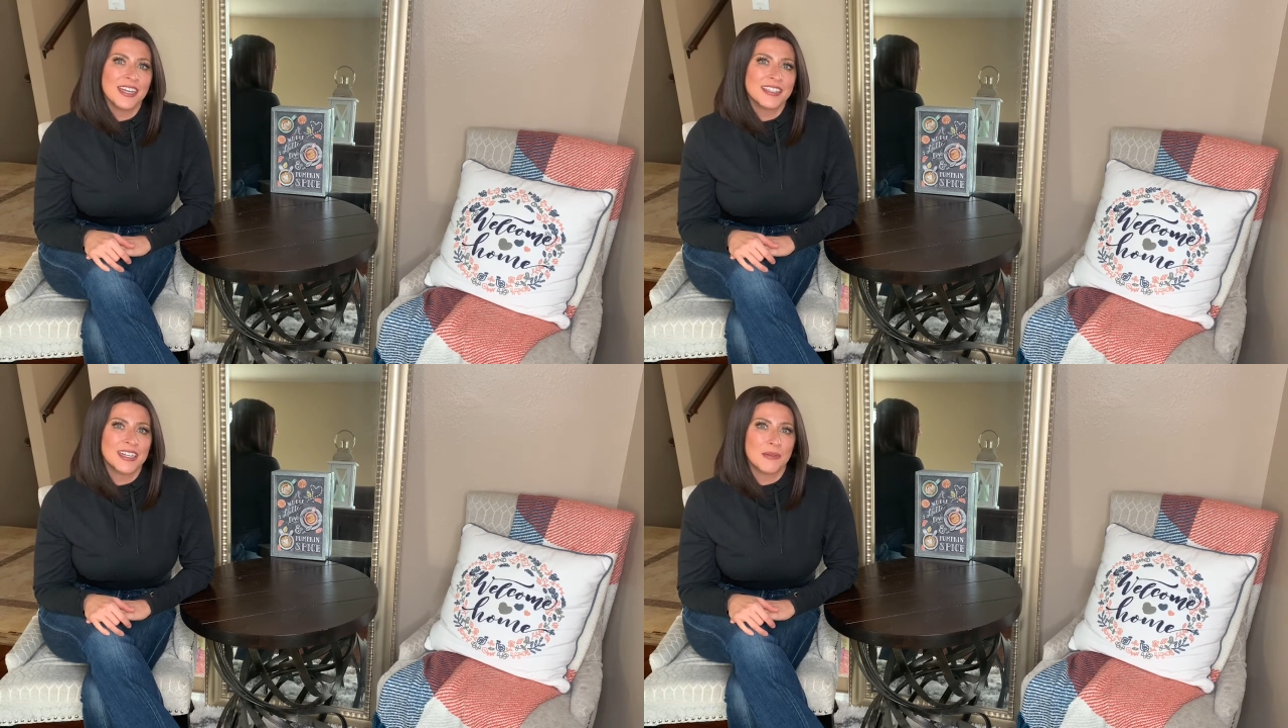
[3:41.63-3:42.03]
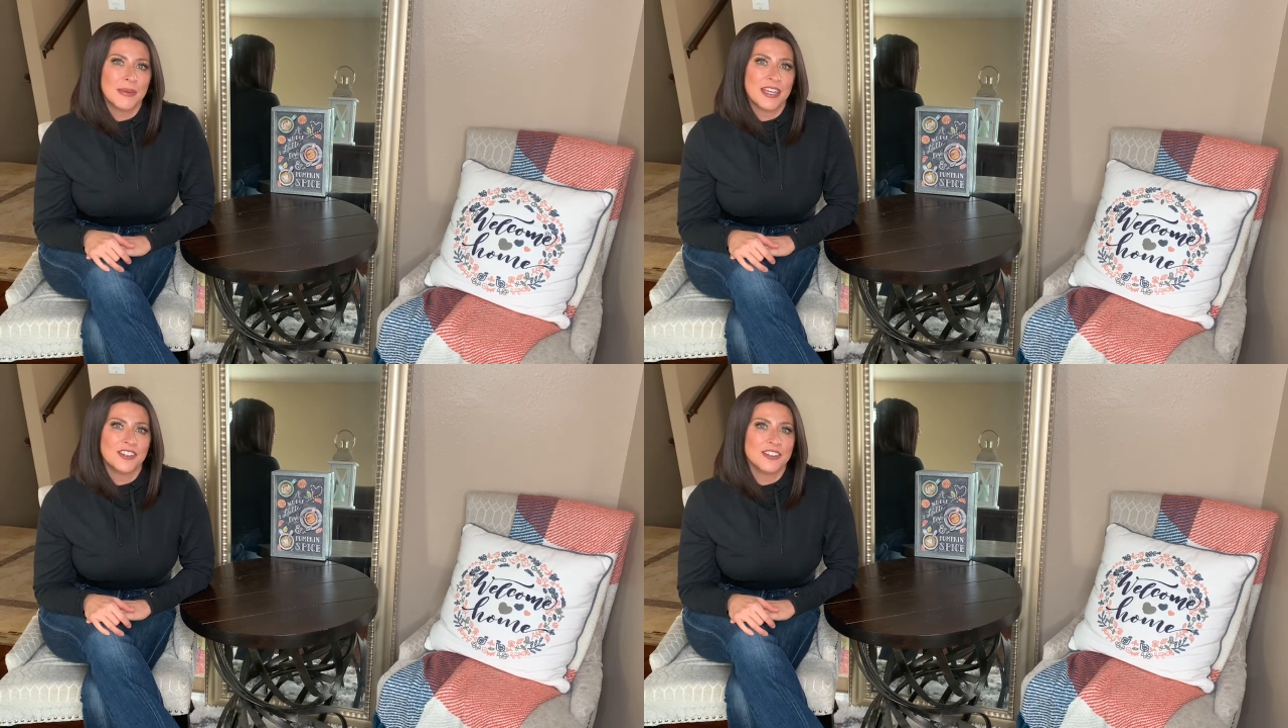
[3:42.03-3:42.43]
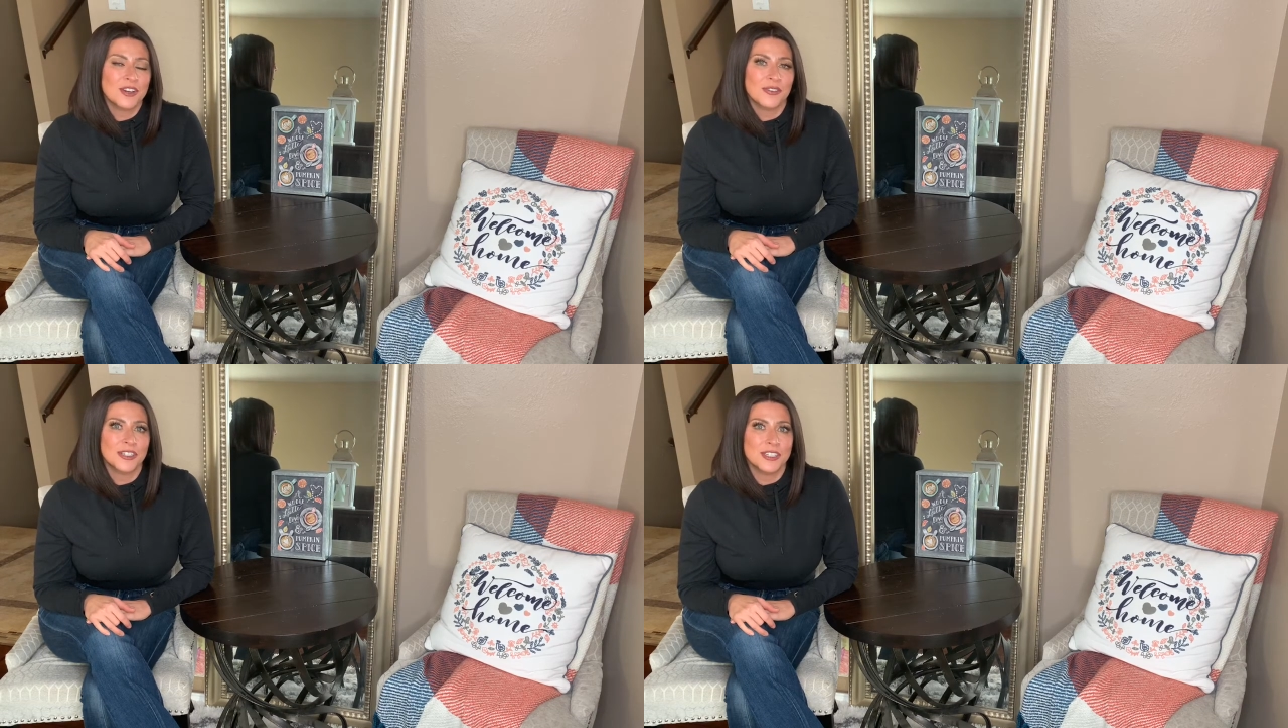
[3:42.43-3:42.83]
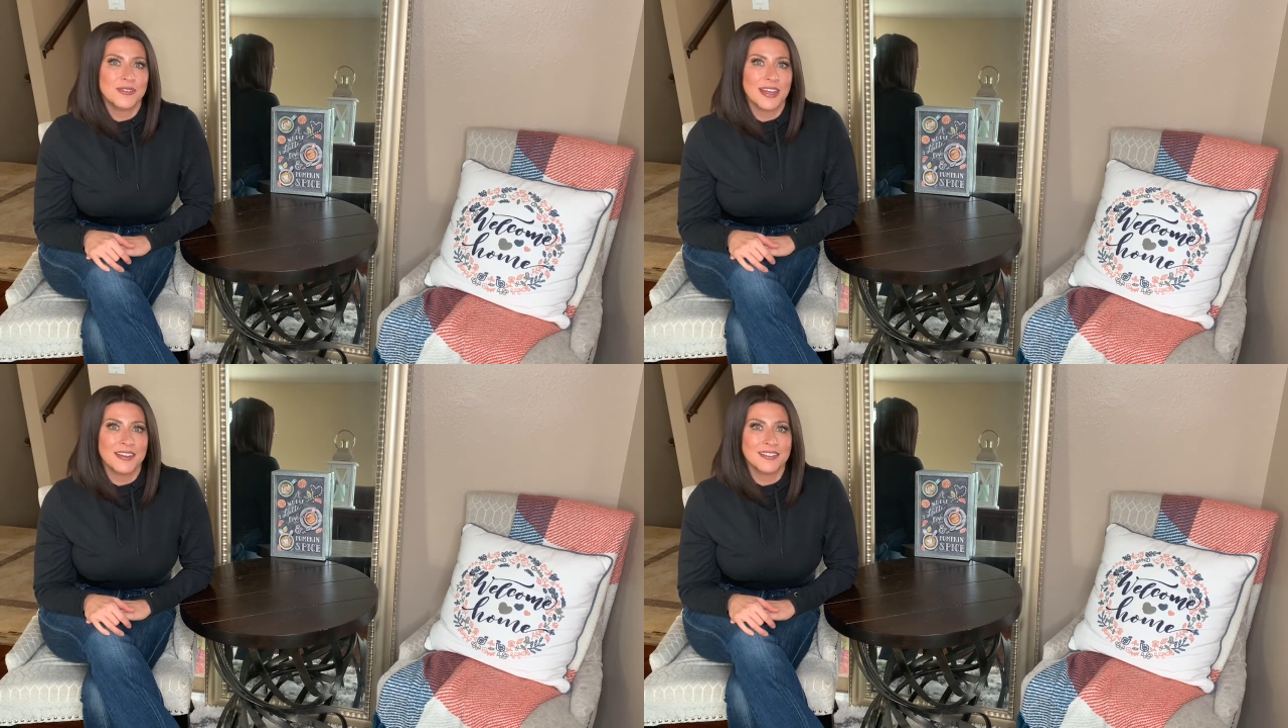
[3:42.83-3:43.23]
It's going to be just over
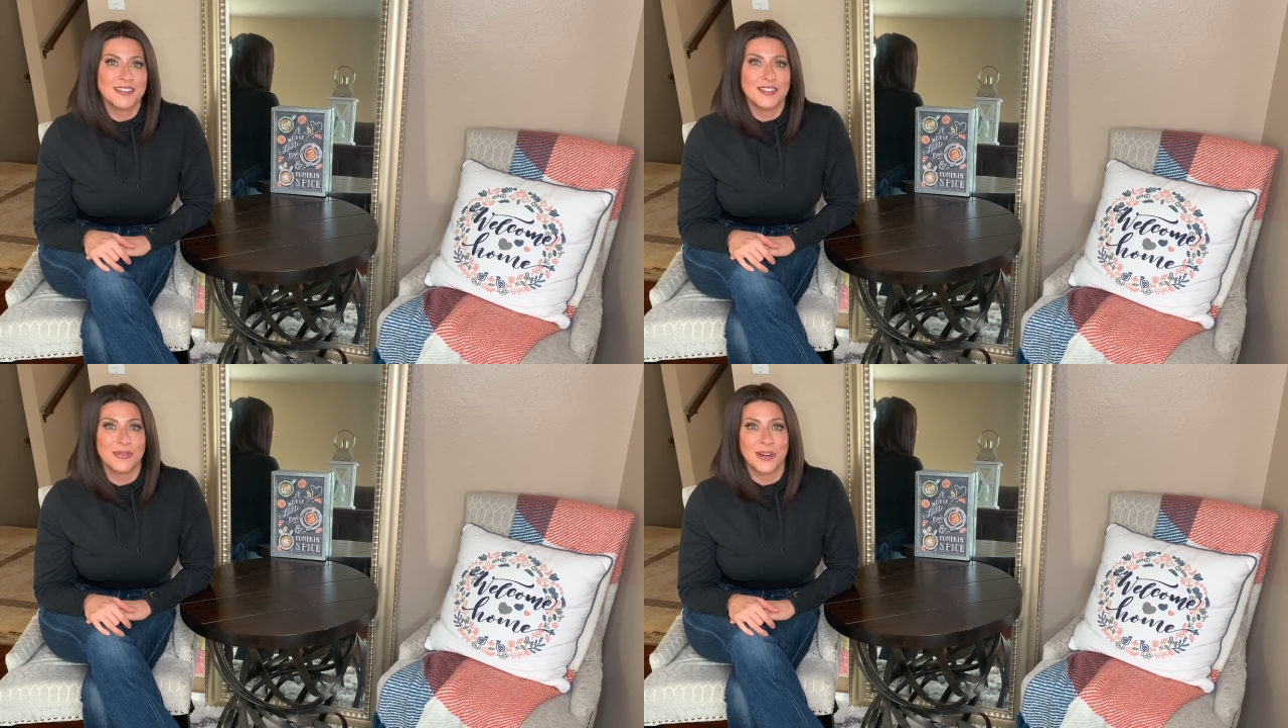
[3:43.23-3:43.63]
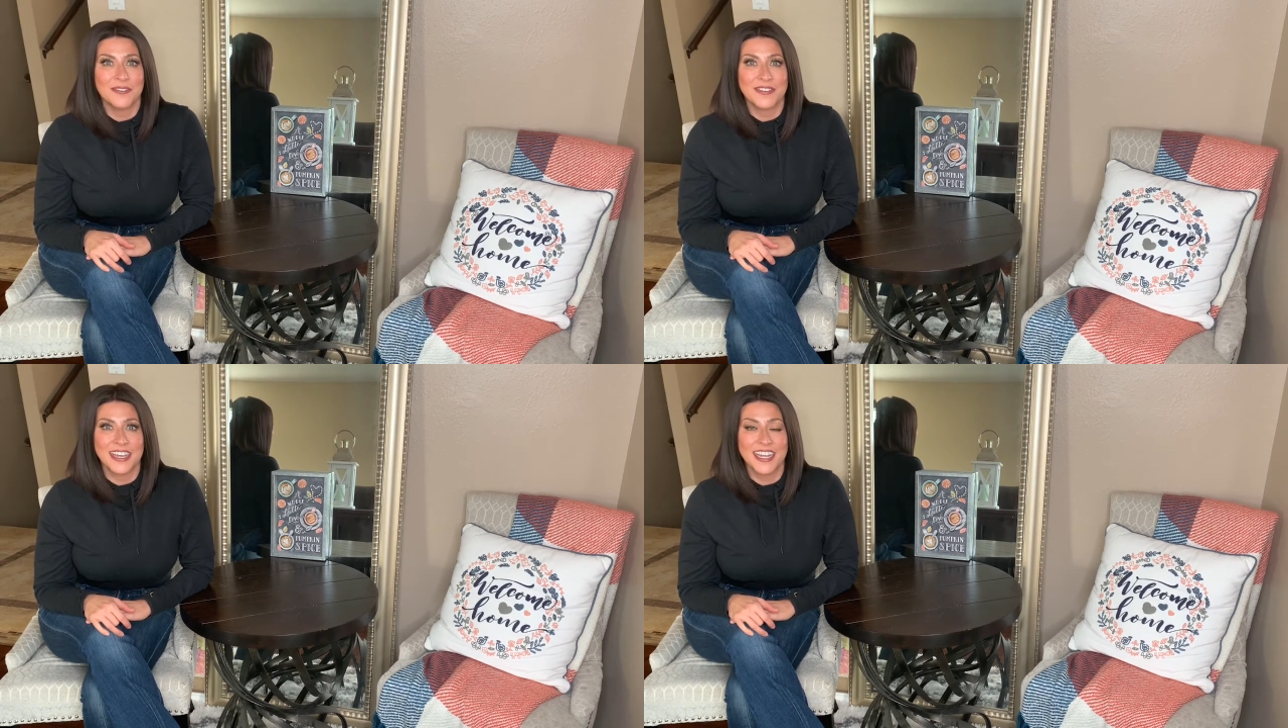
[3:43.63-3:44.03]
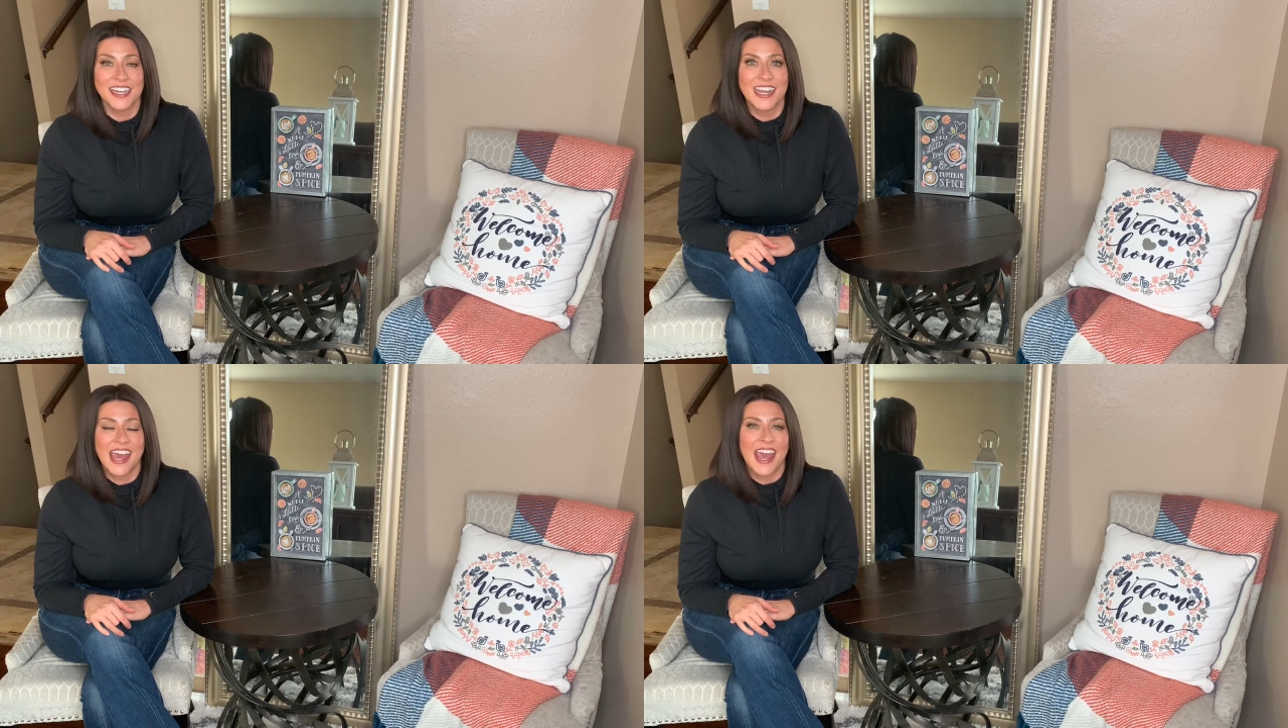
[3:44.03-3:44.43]
2,000 square feet